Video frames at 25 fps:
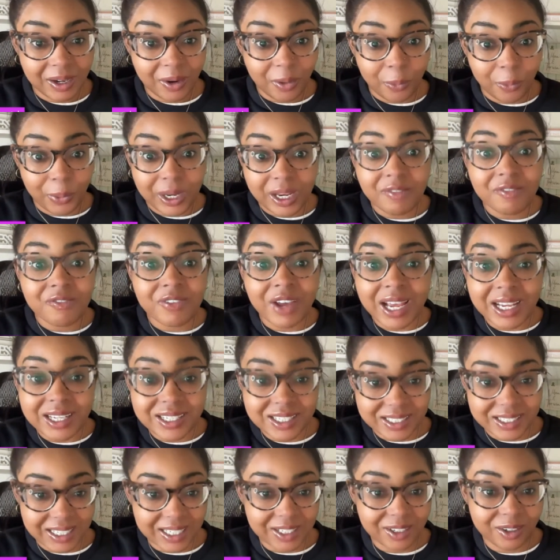We
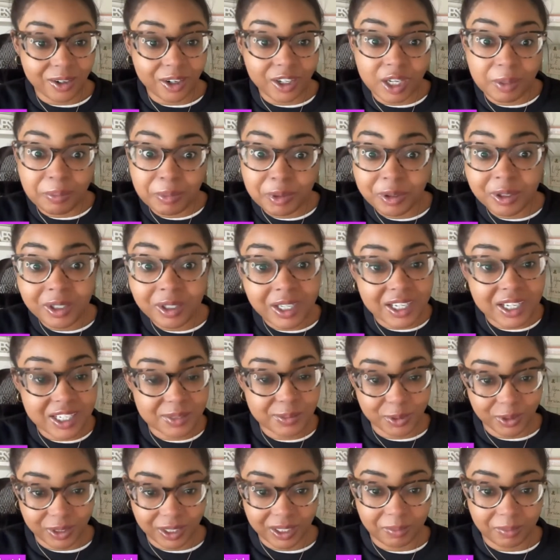invest in our communities
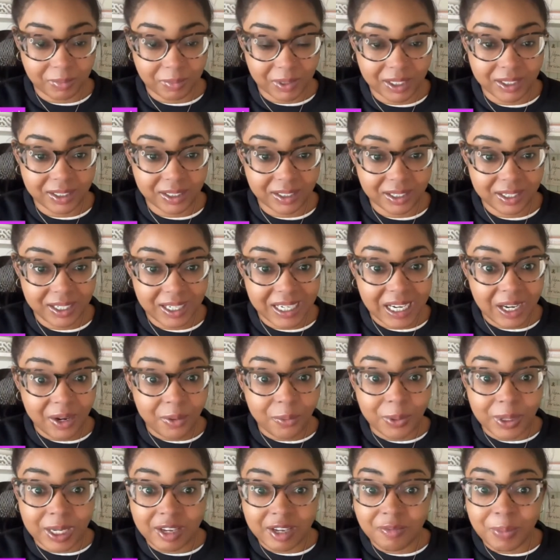more than men.
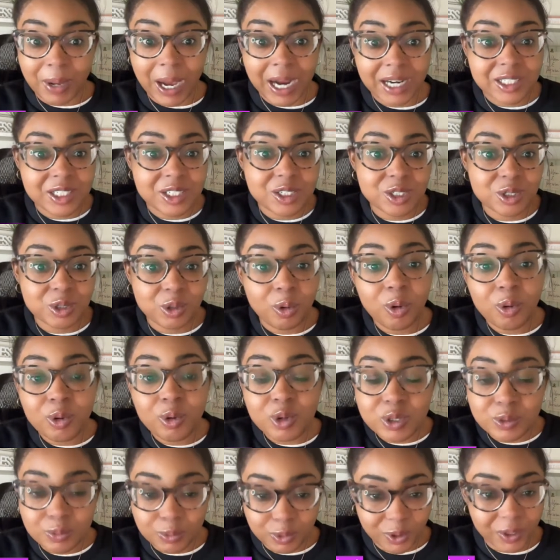We give back to
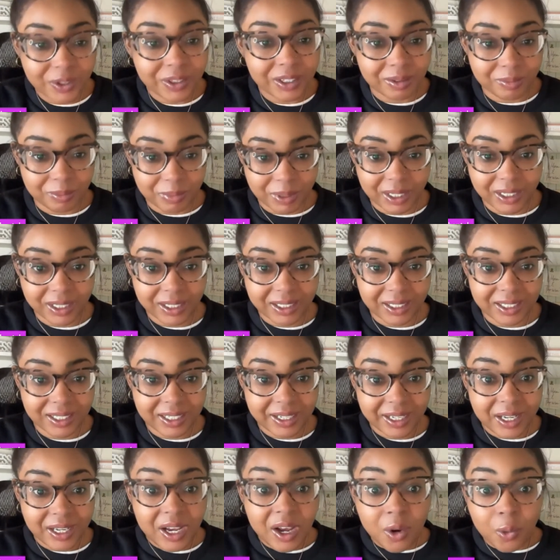schools more than men.
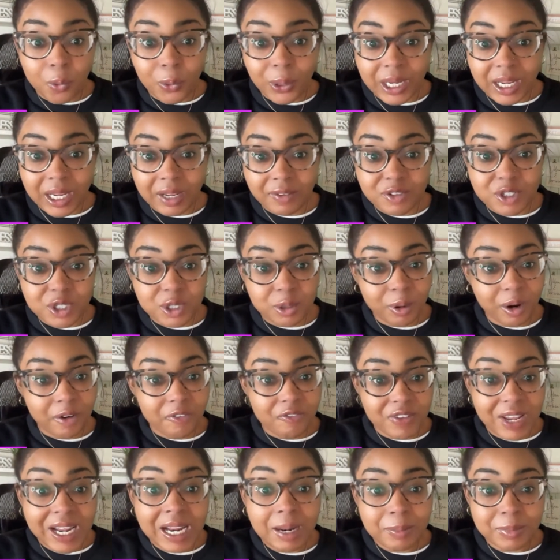We give to our
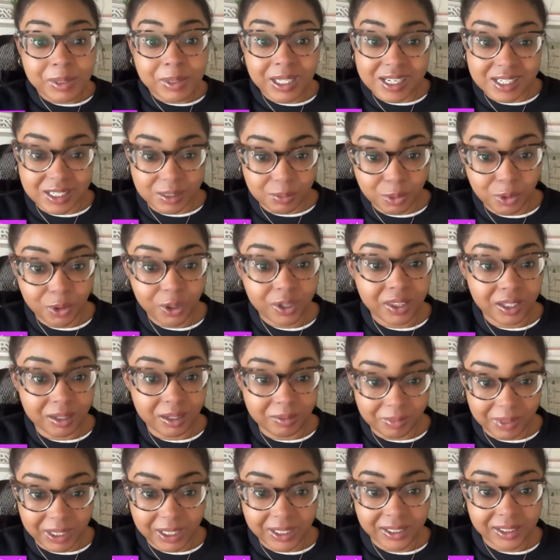families more
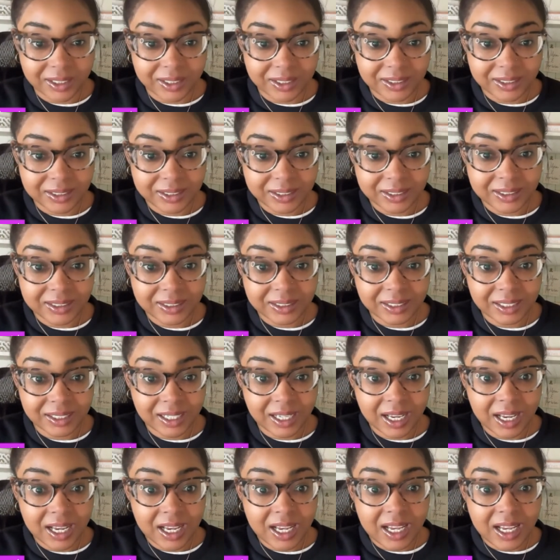than men.
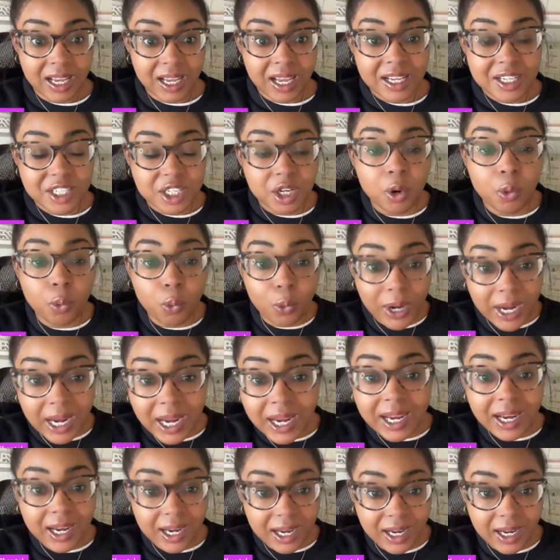So
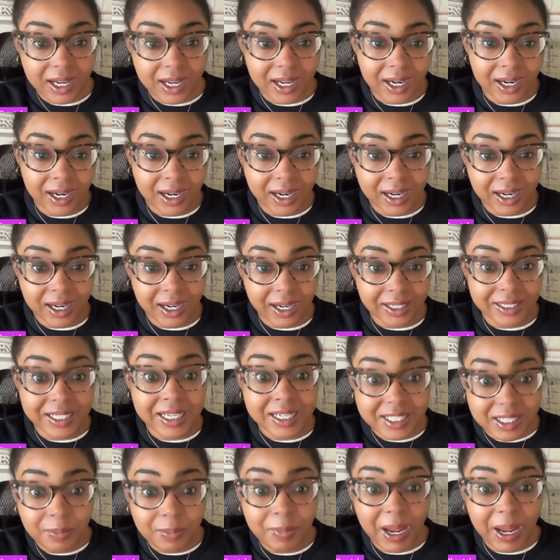we
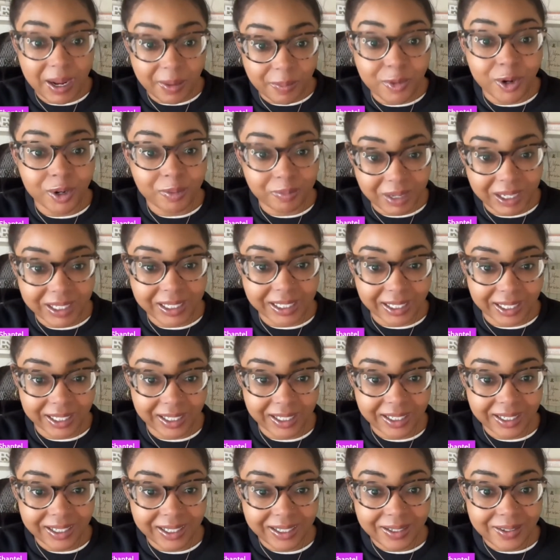need to make more money
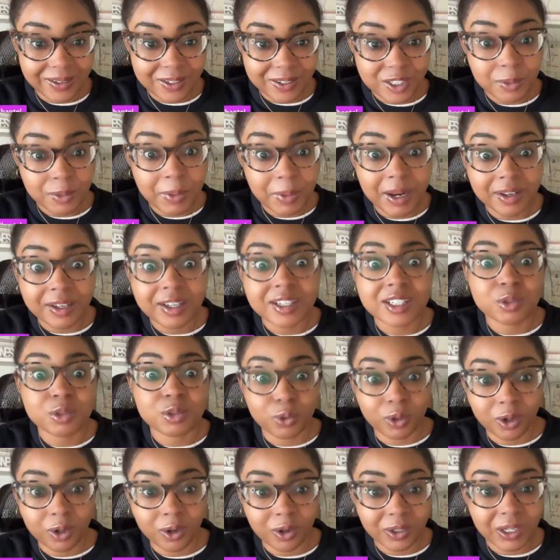to make this
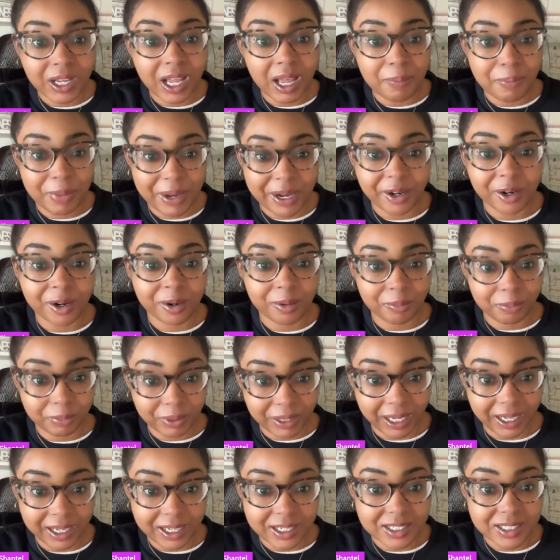world a better
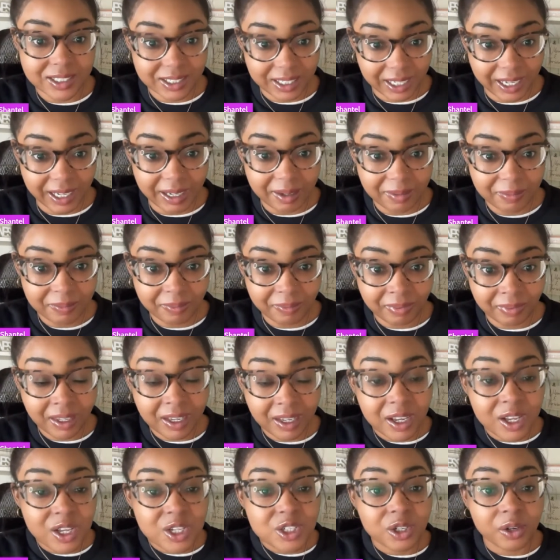place, okay?
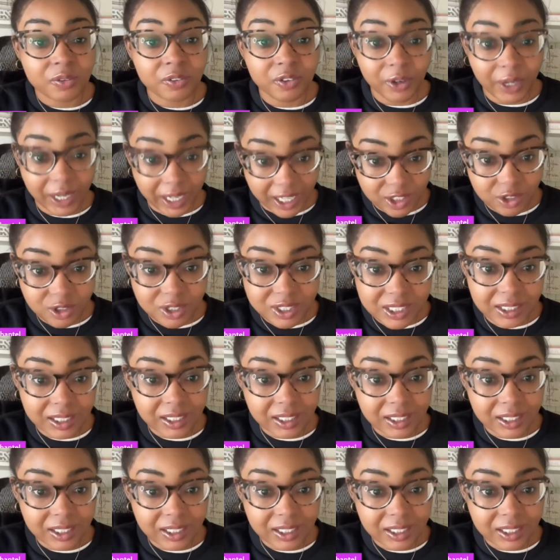So if you're interested